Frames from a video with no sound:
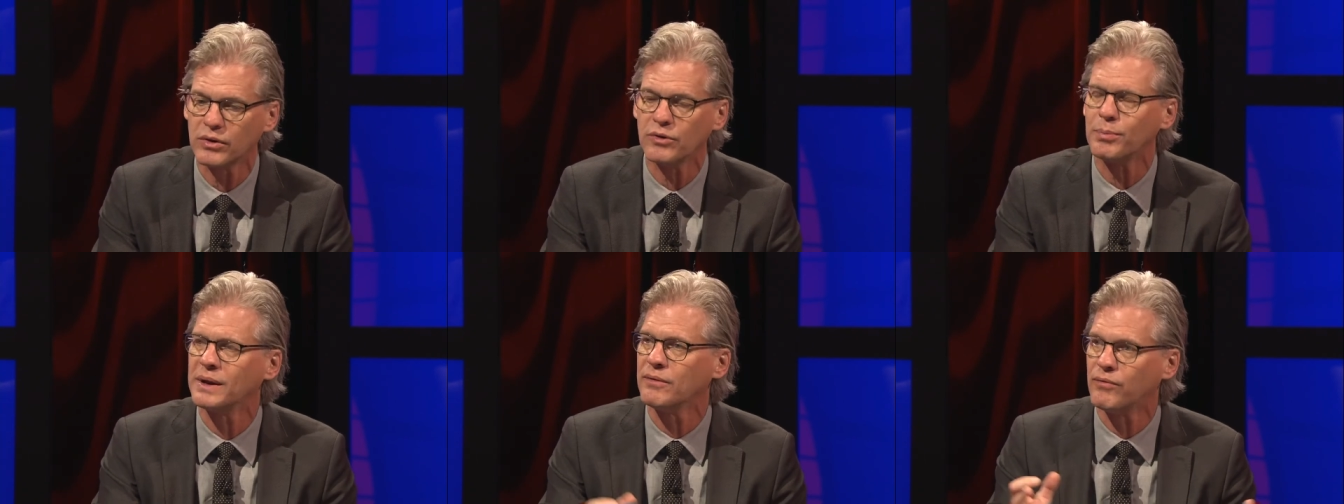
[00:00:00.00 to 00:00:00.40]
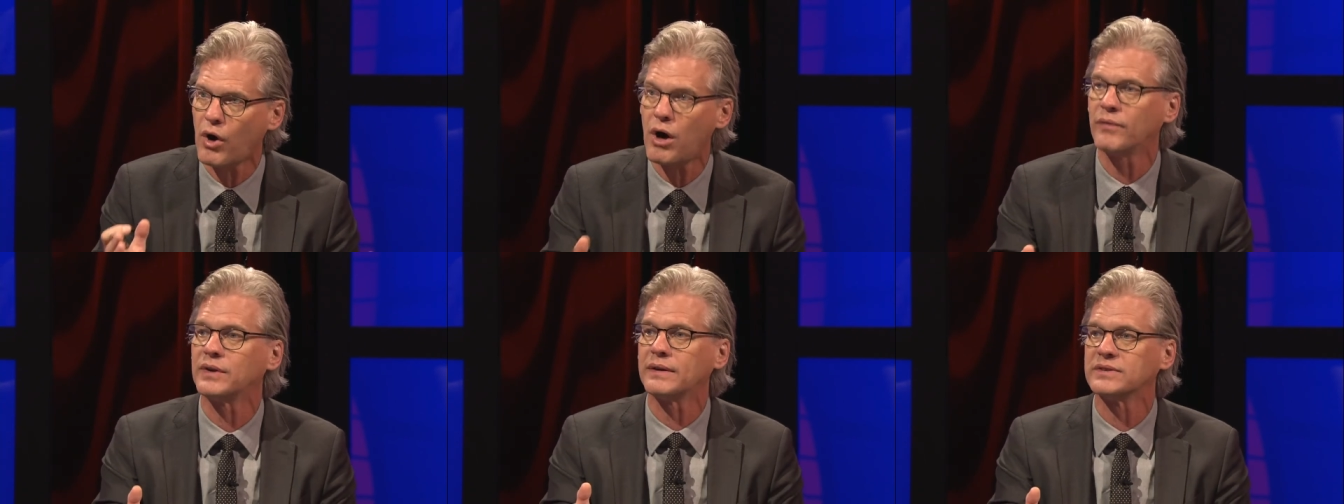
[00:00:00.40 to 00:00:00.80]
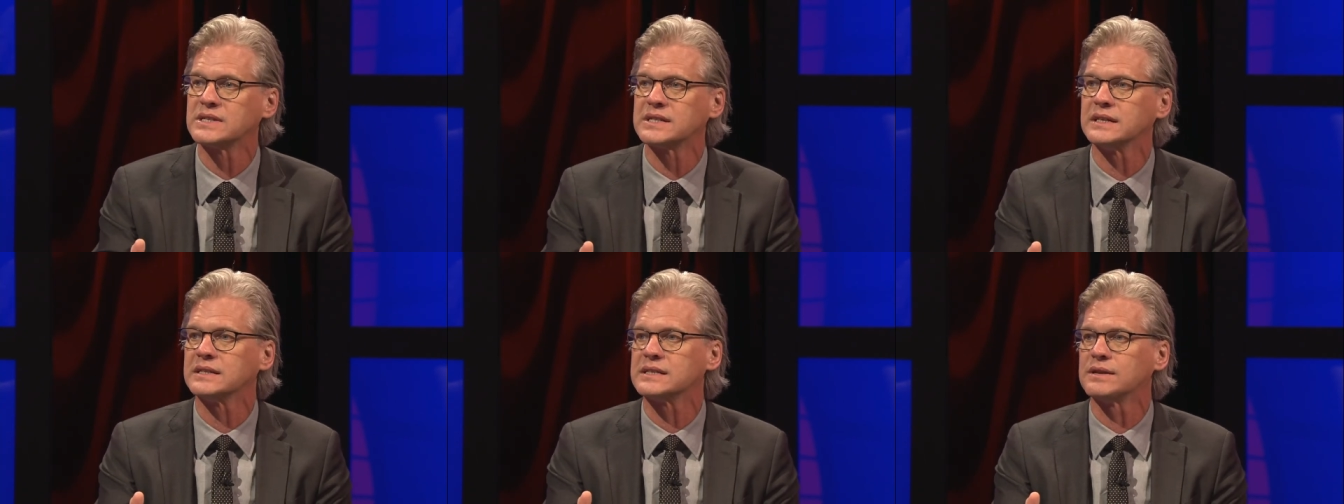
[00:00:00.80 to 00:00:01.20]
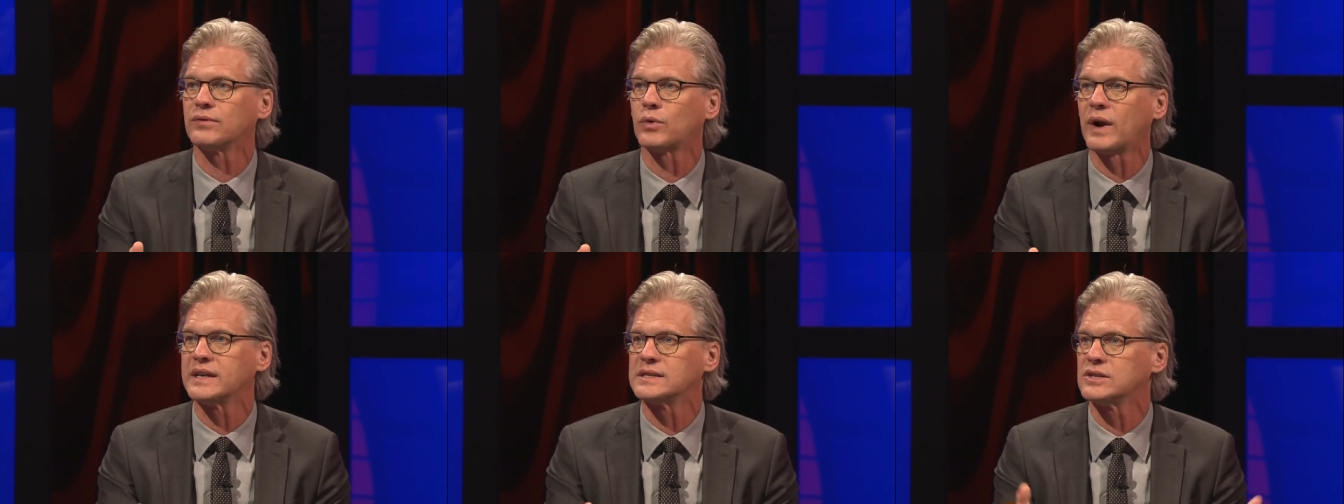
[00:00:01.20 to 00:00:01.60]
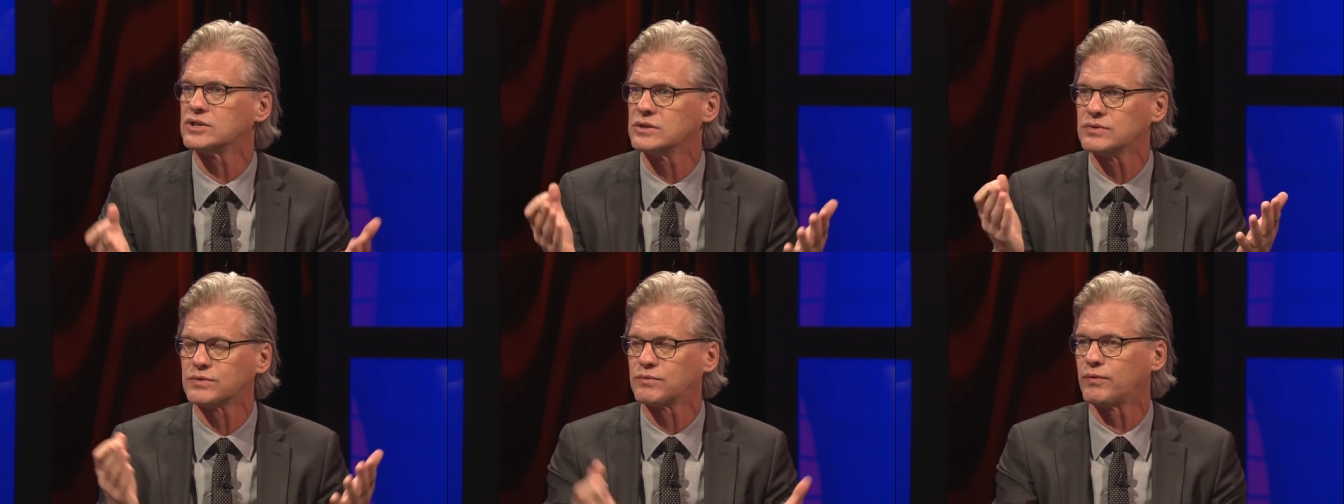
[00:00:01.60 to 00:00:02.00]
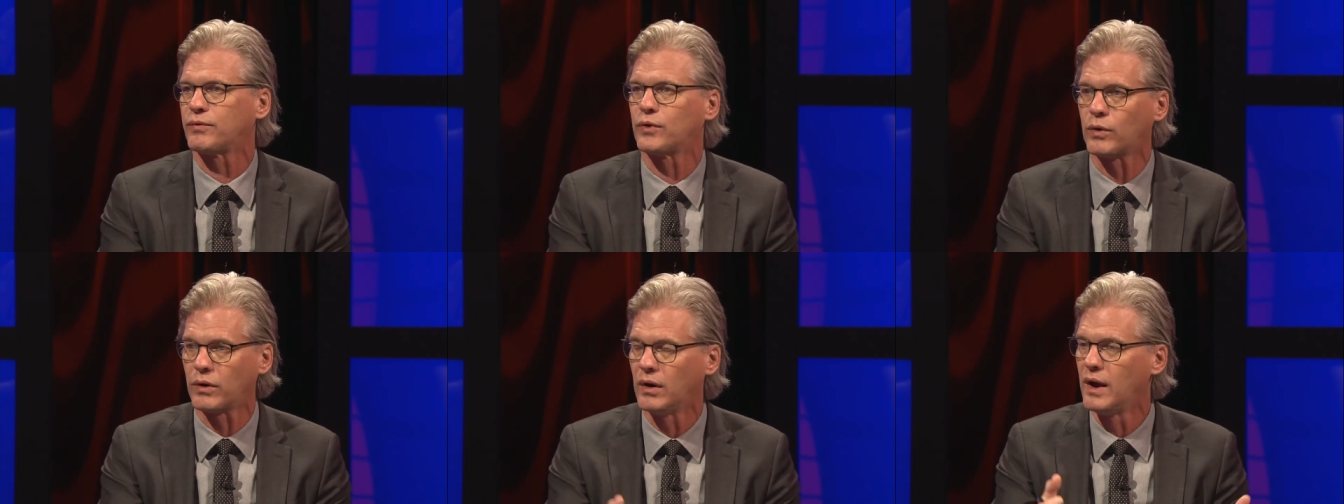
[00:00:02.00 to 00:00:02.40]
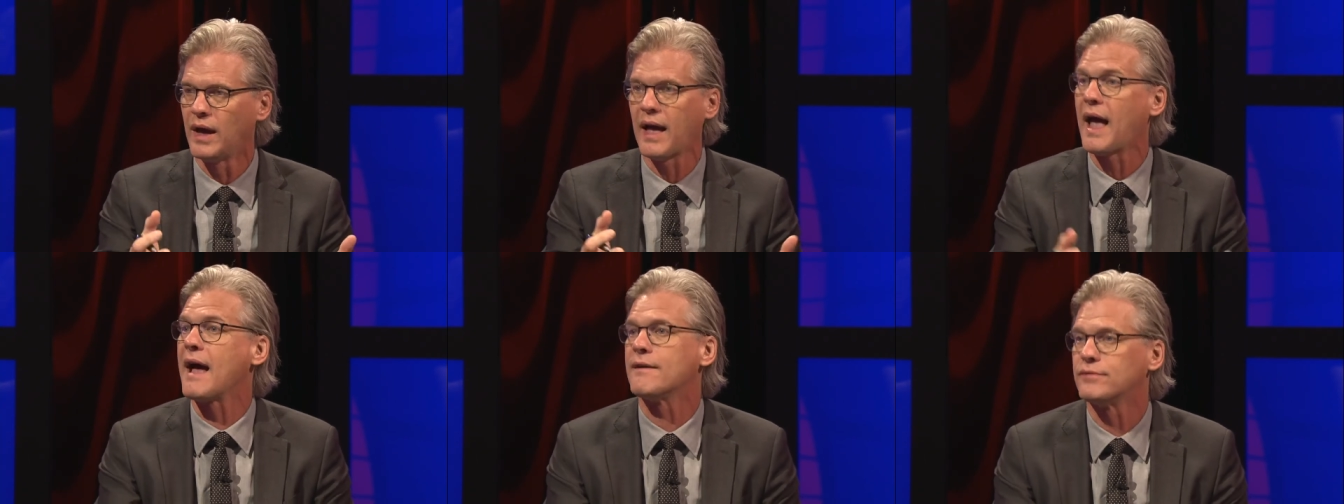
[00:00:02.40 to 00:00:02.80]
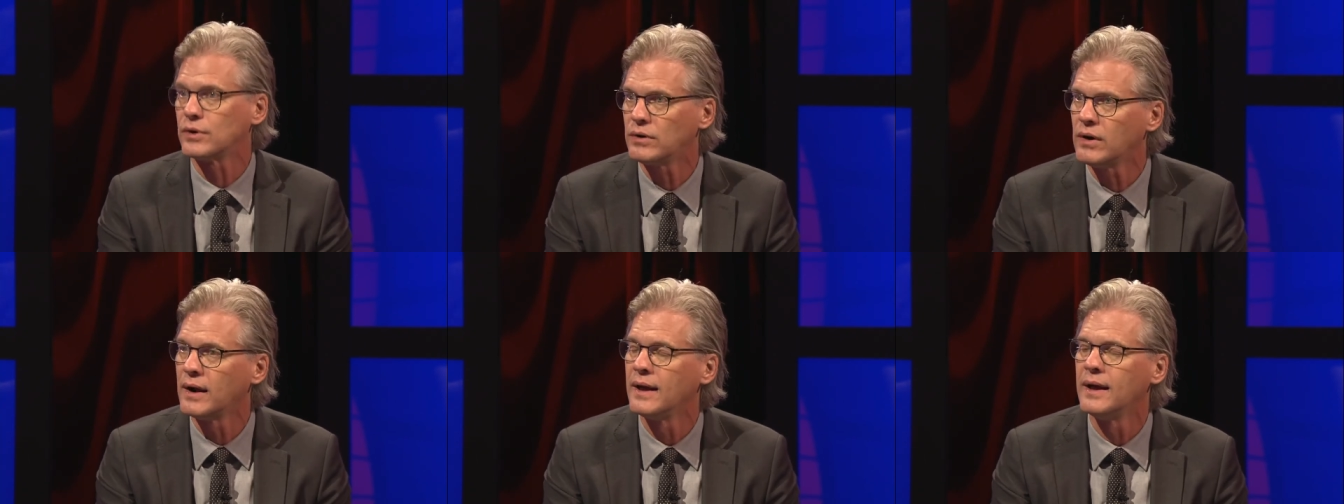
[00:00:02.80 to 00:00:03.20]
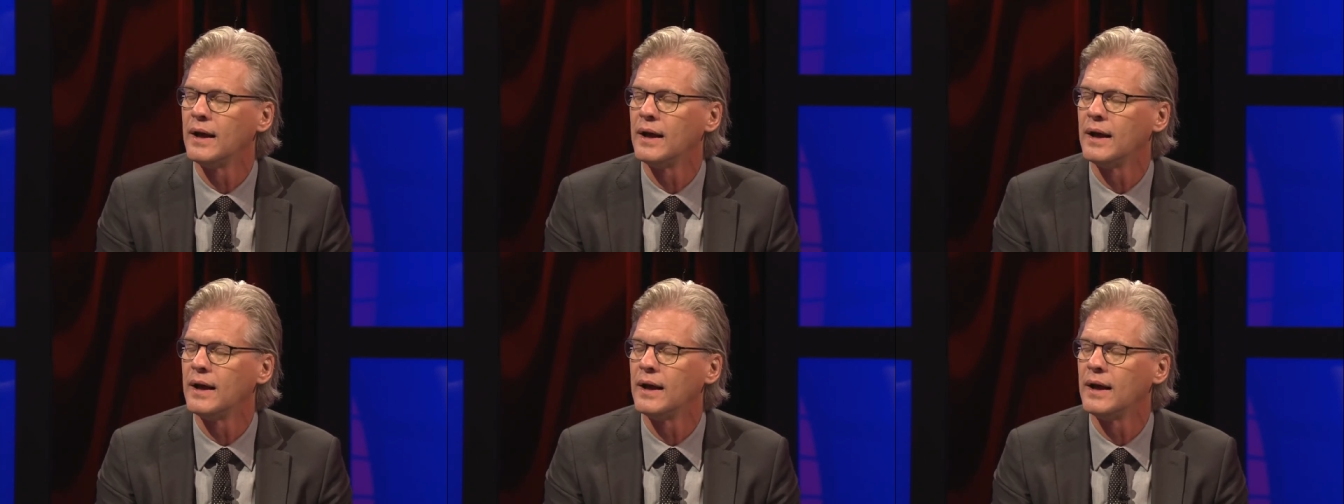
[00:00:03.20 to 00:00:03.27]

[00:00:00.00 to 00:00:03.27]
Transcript: You've been involved, obviously, in civil rights issues forever.